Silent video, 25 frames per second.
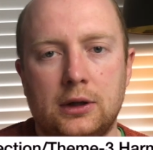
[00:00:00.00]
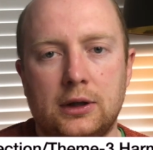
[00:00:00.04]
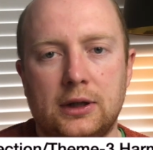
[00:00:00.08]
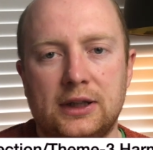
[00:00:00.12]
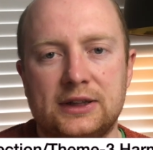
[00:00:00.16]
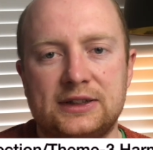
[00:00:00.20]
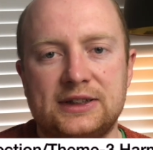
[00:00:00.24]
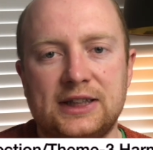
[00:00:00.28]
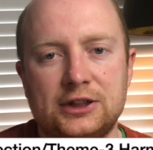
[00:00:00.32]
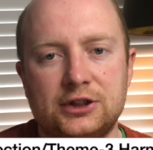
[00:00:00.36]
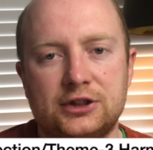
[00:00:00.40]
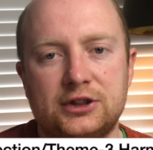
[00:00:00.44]

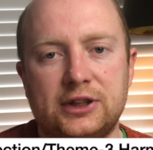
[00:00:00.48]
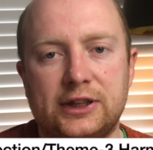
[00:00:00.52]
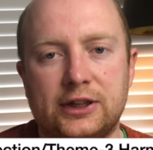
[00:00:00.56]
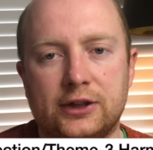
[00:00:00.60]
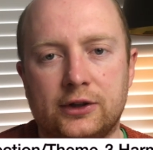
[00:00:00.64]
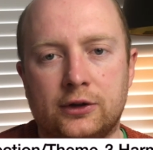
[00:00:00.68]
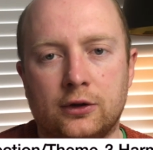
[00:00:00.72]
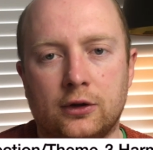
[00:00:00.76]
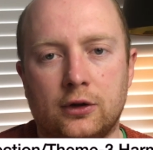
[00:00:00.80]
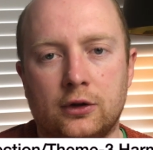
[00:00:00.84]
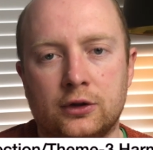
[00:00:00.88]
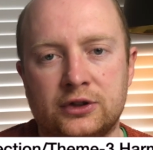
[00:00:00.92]
Essentially, the
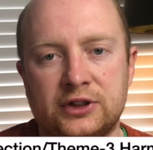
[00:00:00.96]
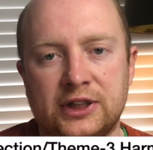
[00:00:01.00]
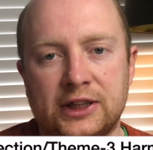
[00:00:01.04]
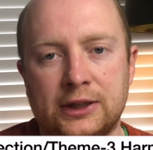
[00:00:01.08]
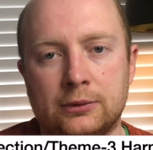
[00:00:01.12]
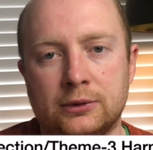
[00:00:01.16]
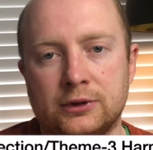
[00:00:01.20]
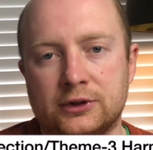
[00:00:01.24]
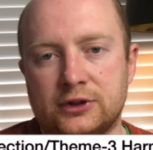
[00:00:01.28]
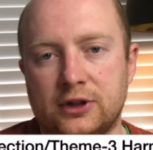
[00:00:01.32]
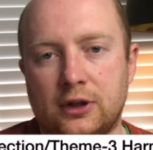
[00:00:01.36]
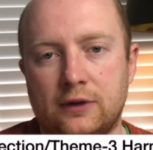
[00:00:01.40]
chord
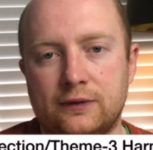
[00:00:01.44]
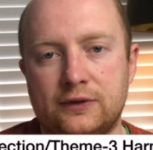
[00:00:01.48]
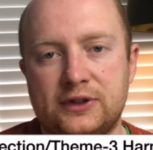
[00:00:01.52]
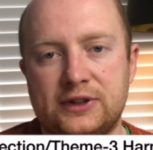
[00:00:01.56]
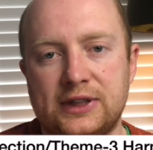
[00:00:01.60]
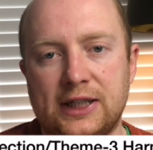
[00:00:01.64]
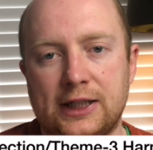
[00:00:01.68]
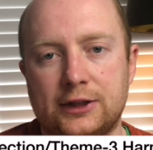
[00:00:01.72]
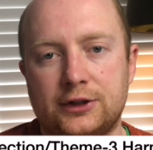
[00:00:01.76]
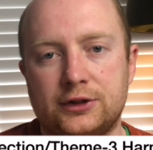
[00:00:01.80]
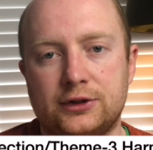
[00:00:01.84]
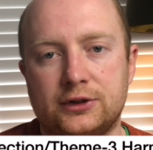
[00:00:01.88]
sequence of
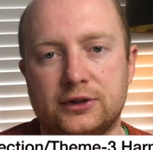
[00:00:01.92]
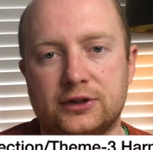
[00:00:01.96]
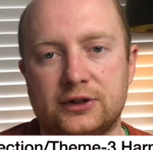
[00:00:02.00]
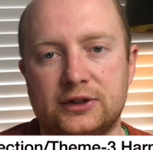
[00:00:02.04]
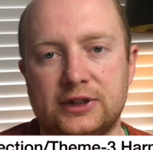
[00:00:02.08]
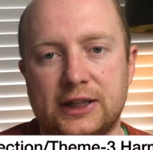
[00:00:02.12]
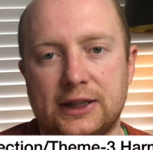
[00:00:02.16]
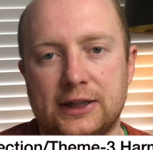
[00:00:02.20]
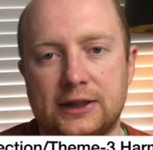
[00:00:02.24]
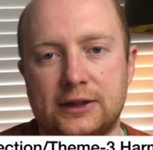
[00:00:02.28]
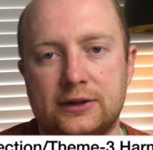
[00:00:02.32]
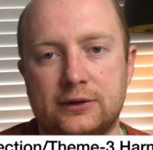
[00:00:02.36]
section
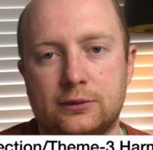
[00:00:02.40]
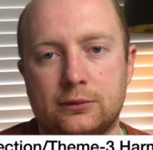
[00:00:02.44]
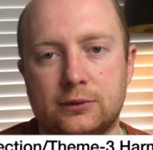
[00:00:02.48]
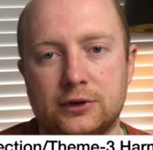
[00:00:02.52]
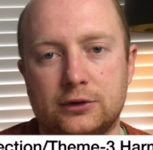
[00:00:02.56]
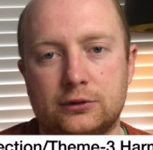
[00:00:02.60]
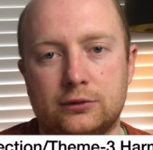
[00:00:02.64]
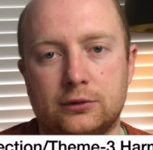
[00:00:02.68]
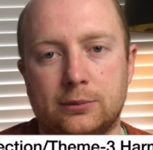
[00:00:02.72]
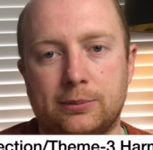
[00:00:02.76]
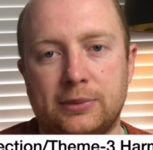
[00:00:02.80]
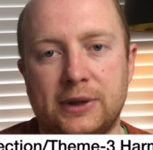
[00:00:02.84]
6,
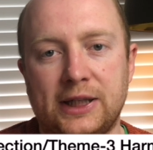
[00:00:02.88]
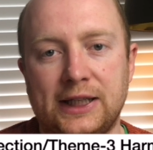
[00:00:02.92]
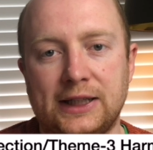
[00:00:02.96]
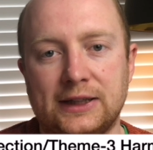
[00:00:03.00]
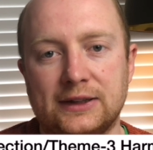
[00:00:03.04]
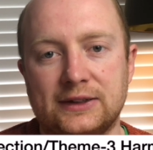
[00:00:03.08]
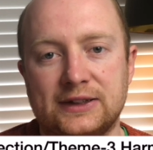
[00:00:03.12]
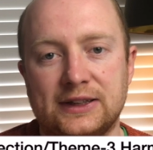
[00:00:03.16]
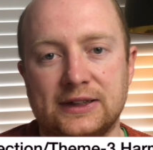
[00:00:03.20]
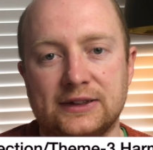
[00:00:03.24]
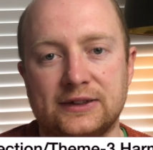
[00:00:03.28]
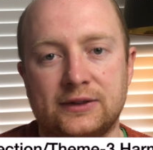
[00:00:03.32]
which
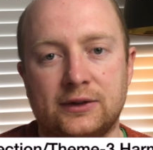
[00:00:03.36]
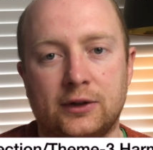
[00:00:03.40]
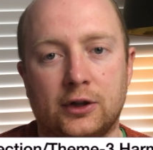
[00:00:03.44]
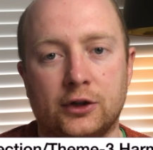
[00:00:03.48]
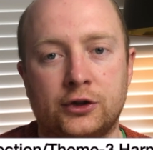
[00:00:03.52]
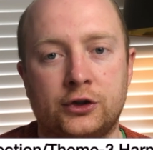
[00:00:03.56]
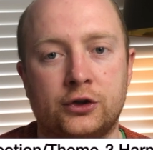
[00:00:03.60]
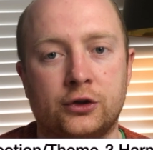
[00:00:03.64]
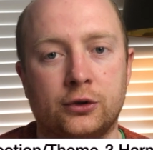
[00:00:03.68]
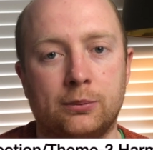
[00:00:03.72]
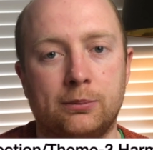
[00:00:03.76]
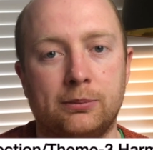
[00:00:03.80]
repeats, is a
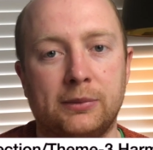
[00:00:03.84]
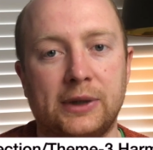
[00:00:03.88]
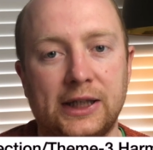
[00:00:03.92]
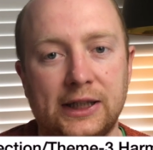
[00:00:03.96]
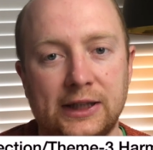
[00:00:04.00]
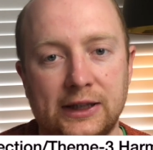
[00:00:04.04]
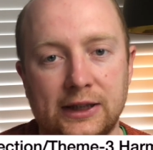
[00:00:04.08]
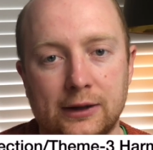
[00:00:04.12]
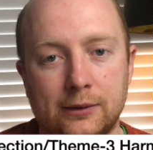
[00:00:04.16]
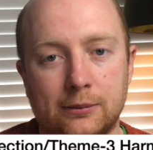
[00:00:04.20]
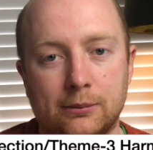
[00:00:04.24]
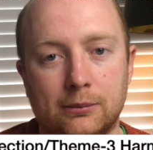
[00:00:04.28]

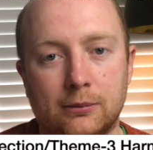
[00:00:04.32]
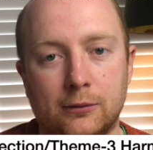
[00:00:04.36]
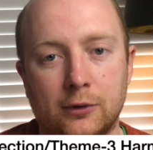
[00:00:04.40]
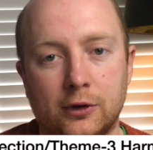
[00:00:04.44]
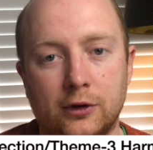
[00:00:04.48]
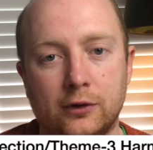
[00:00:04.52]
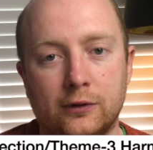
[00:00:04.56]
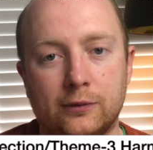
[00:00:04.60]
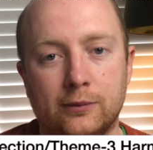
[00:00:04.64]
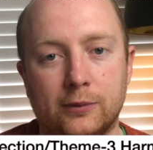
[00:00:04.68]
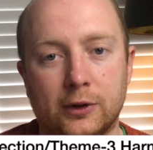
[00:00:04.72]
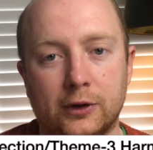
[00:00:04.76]
submediant
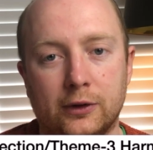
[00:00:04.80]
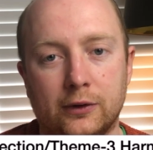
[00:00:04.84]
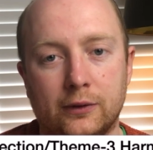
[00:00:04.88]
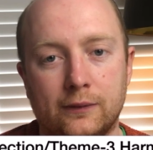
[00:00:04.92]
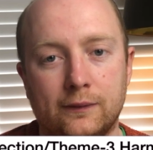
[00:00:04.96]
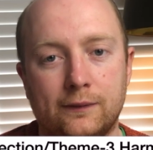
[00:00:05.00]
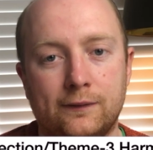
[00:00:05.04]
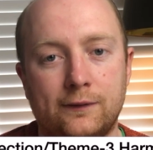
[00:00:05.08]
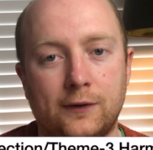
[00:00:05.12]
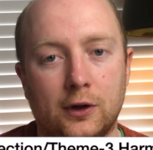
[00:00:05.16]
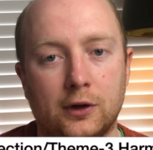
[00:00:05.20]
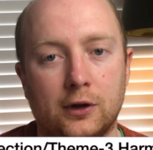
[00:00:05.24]

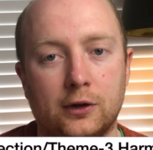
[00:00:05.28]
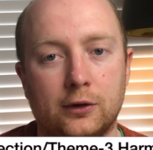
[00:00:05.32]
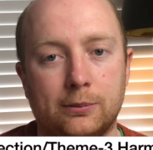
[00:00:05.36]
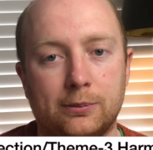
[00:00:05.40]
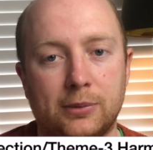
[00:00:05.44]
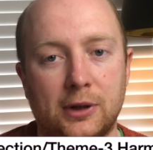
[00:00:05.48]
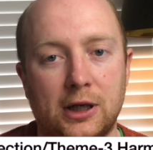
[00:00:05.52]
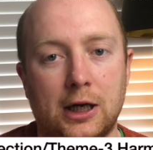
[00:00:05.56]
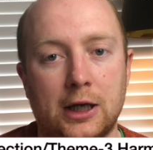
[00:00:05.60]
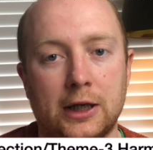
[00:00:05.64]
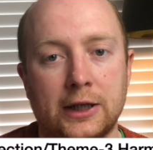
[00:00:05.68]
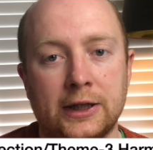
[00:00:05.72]
movement followed
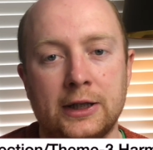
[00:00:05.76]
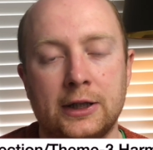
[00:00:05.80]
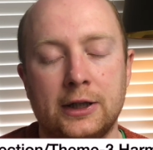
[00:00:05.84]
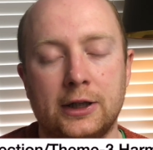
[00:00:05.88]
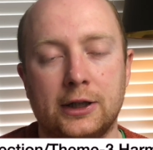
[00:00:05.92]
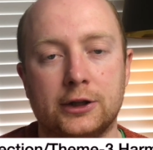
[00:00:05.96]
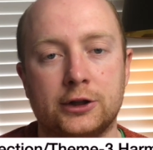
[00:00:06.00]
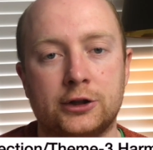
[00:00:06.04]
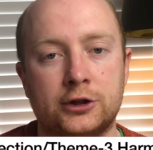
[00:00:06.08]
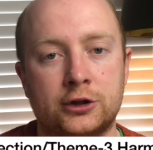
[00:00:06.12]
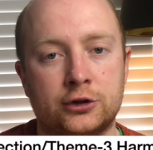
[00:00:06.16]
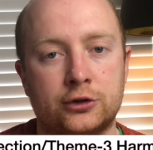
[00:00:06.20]
by
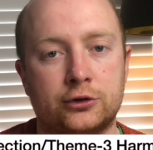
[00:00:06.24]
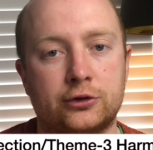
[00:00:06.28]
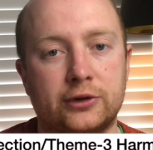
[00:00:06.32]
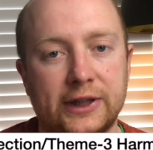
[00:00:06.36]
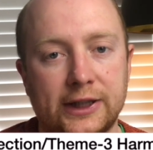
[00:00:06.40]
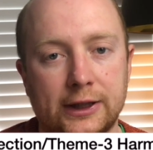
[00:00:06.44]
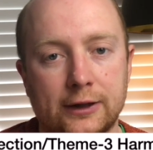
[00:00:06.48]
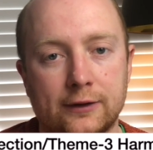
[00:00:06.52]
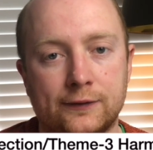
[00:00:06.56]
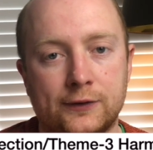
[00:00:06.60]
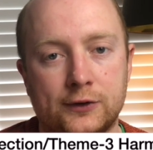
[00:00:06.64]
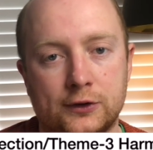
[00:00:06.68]
a string
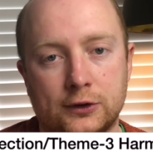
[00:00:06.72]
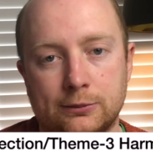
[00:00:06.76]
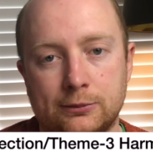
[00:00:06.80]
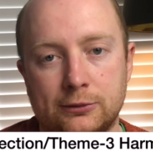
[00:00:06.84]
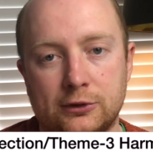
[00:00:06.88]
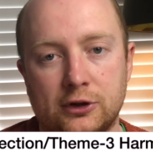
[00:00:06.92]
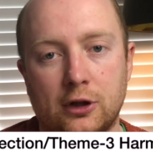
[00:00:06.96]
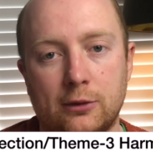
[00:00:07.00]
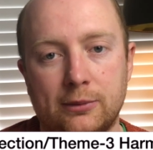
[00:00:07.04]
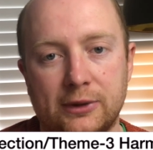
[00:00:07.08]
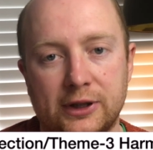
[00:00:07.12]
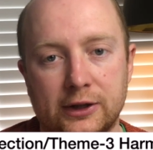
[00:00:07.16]
of
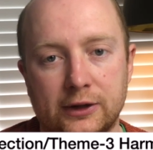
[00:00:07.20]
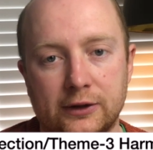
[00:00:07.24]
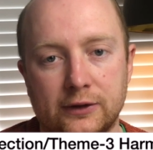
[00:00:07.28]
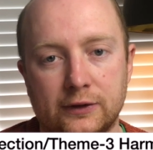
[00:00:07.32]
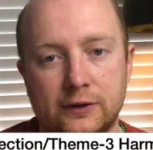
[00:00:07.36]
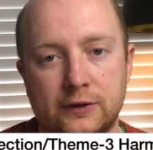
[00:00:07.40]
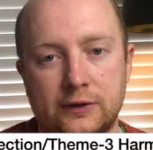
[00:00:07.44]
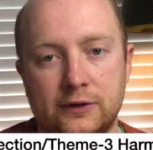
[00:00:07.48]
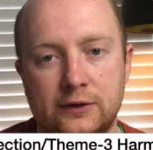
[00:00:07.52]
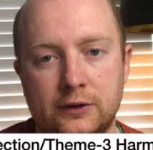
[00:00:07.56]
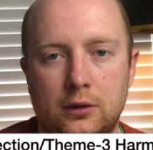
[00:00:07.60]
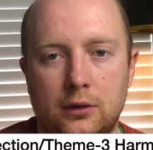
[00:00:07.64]

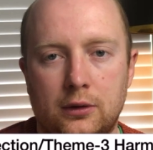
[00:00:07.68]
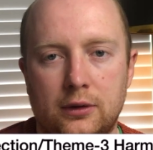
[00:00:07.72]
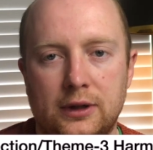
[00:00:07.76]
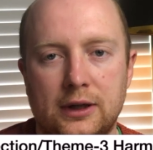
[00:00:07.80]
subdominants.